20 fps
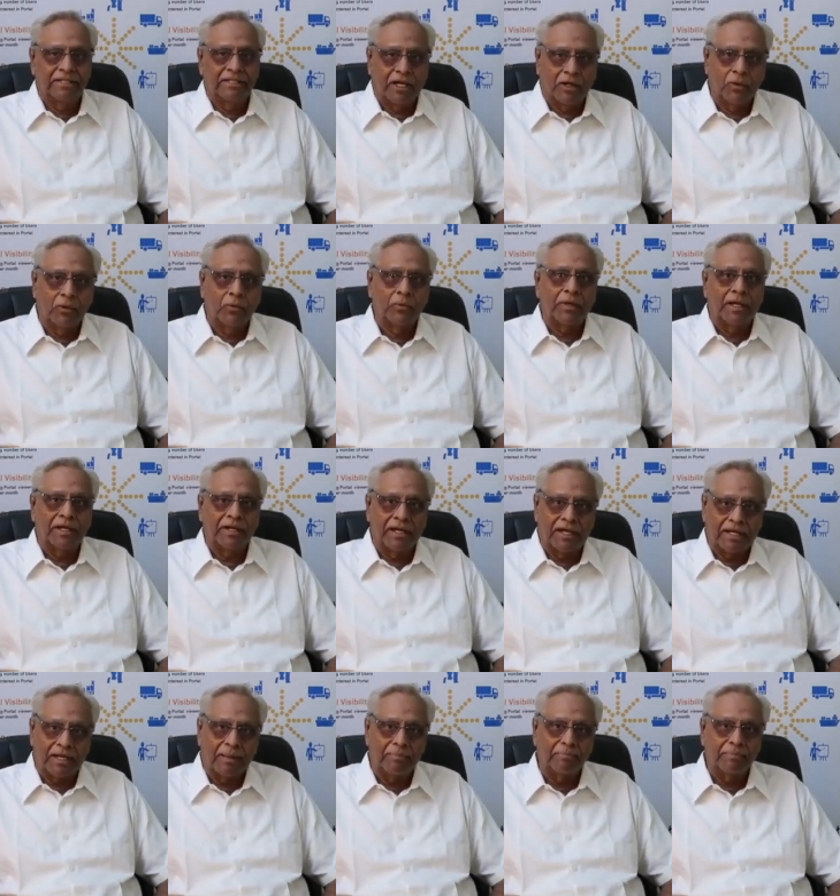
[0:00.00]
now run
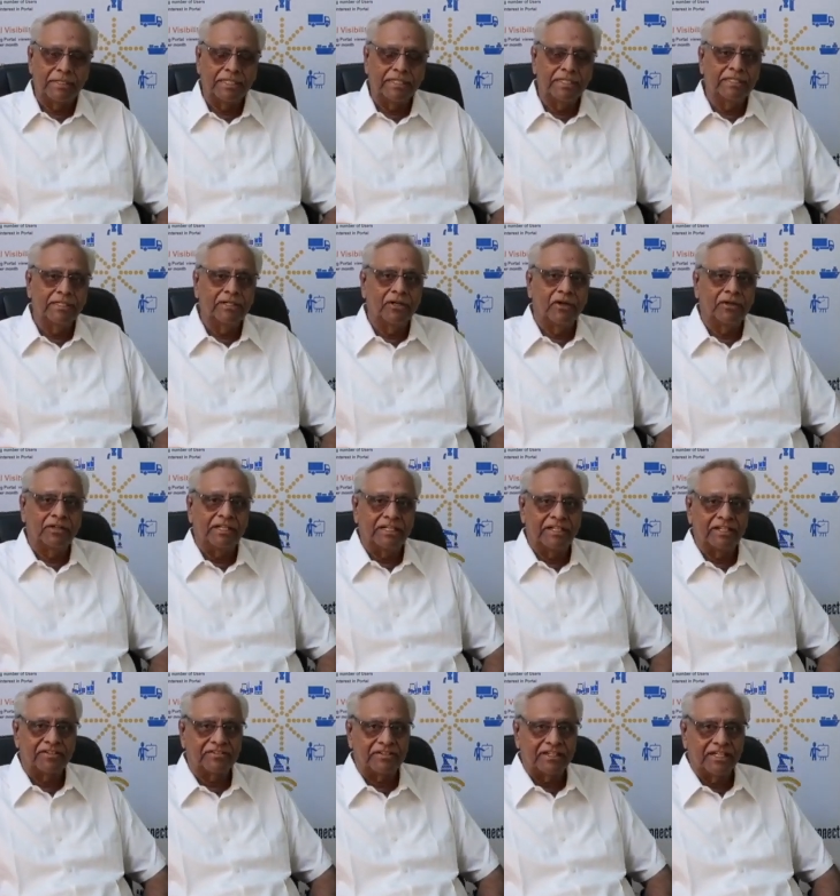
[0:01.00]
a company on
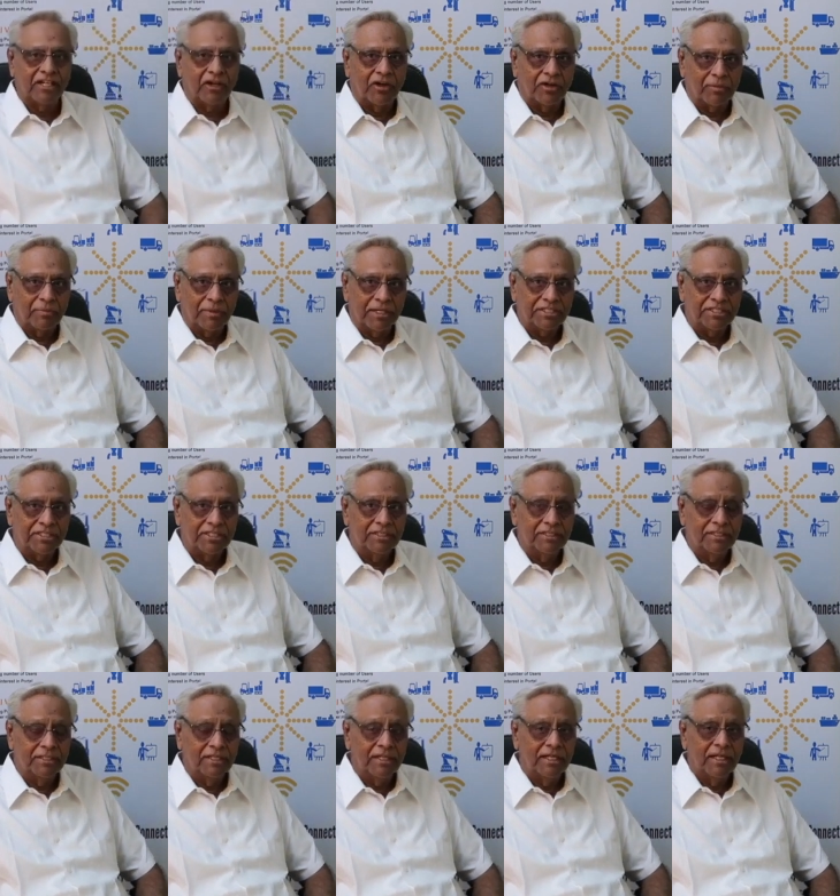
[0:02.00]
industrial
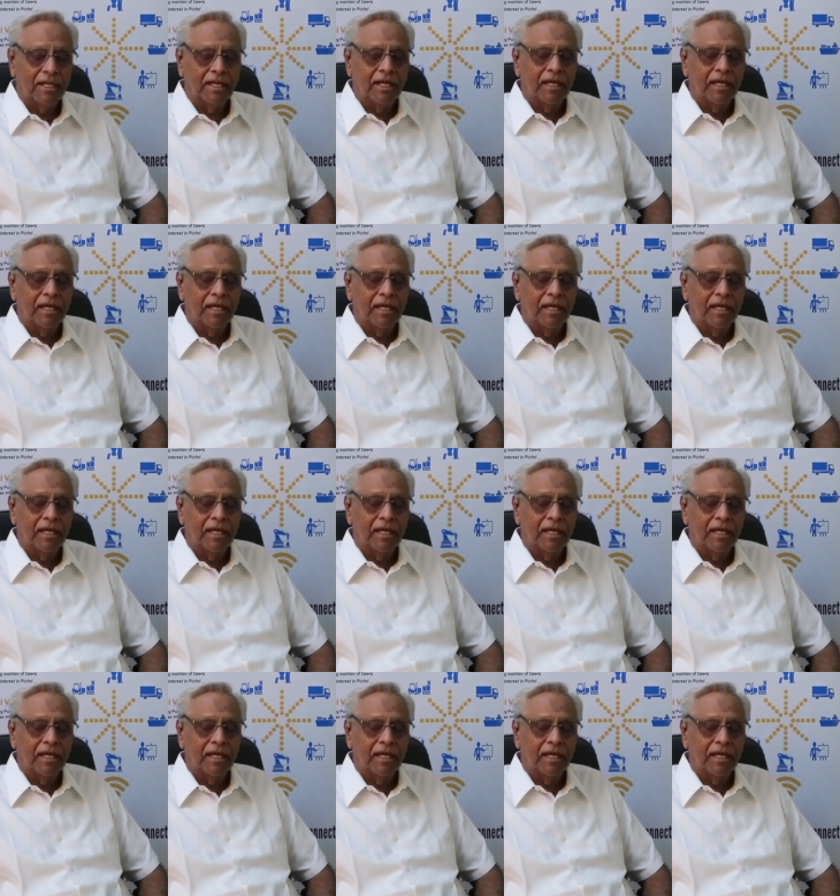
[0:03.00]
automation,